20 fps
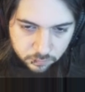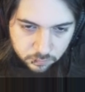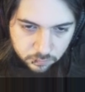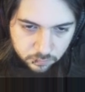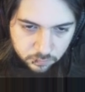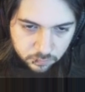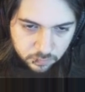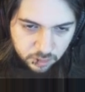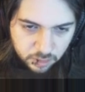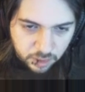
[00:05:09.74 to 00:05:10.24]

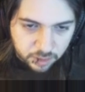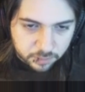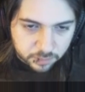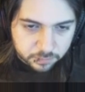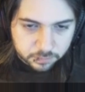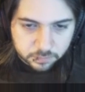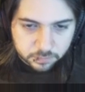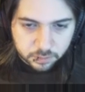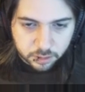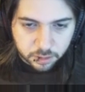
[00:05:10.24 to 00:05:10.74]
Yeah.
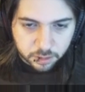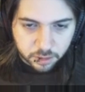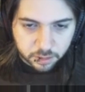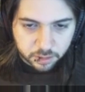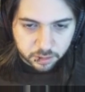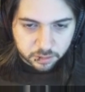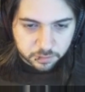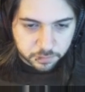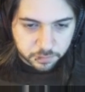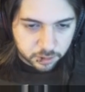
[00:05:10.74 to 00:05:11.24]
Okay,
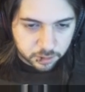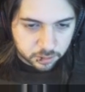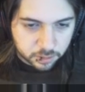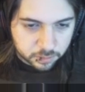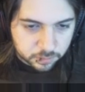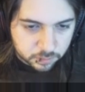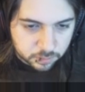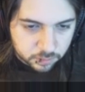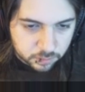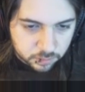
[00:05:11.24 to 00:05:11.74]
that's fair.
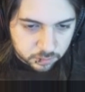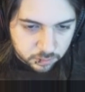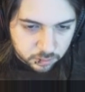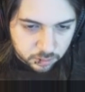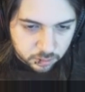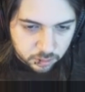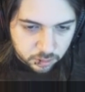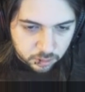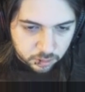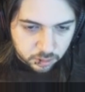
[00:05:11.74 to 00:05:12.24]

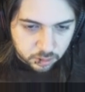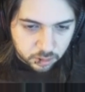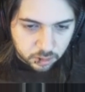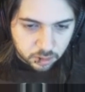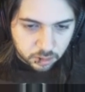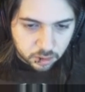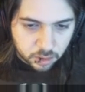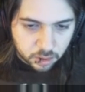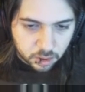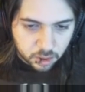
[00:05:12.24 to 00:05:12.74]

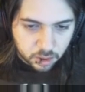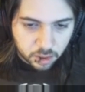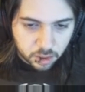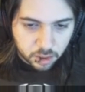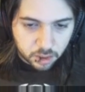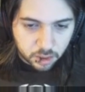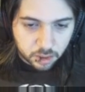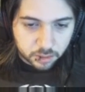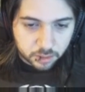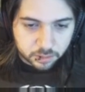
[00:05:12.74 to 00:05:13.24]

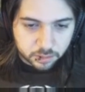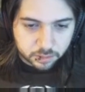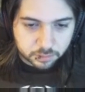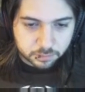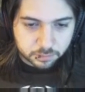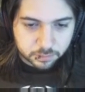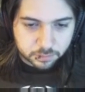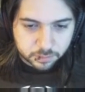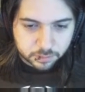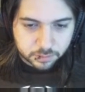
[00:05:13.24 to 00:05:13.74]

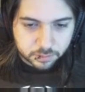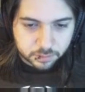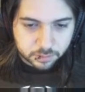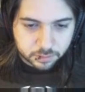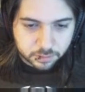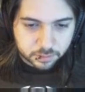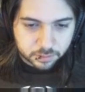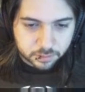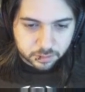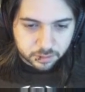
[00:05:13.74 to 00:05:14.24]

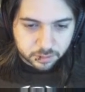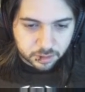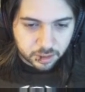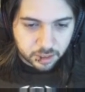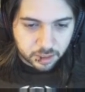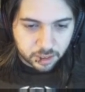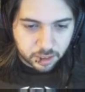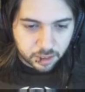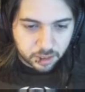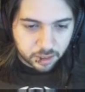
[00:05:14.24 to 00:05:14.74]

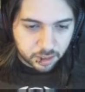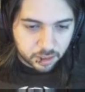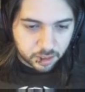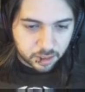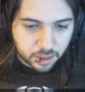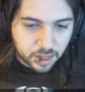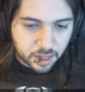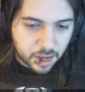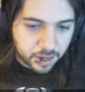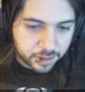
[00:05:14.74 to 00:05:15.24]

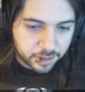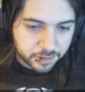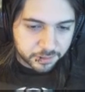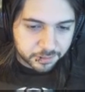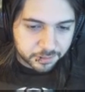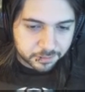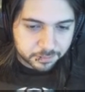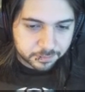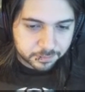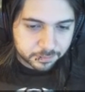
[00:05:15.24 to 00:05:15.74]
Ta-da! I
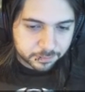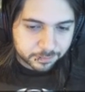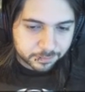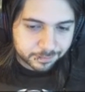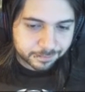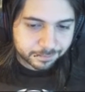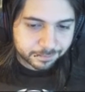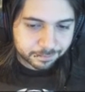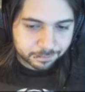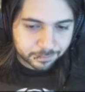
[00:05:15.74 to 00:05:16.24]

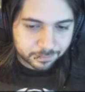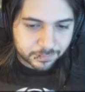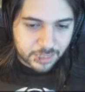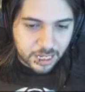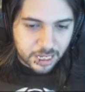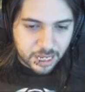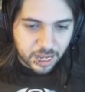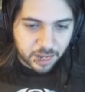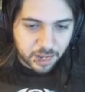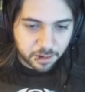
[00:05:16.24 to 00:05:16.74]

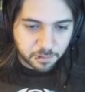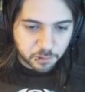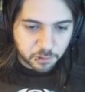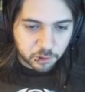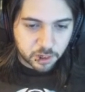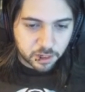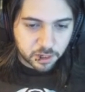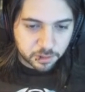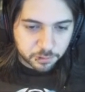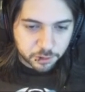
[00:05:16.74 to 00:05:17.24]
have a
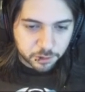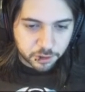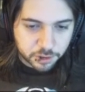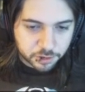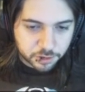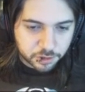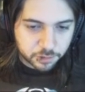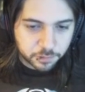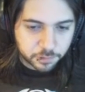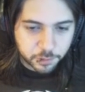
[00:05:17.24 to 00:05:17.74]
lot of
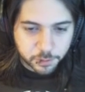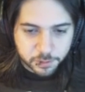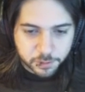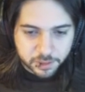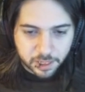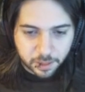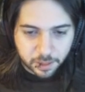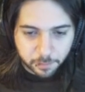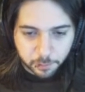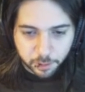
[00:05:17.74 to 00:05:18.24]
traditional views. I
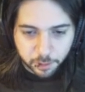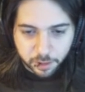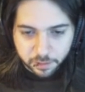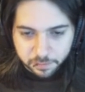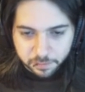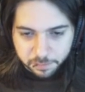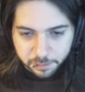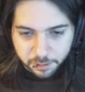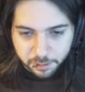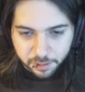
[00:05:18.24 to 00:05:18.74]
have a lot
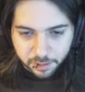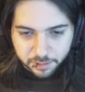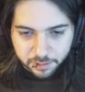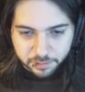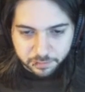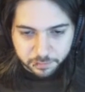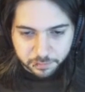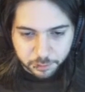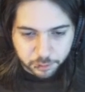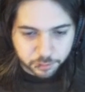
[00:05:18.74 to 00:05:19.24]
of
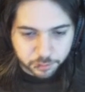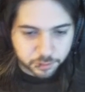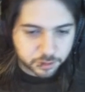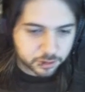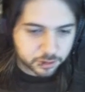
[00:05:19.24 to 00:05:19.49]
progressive views,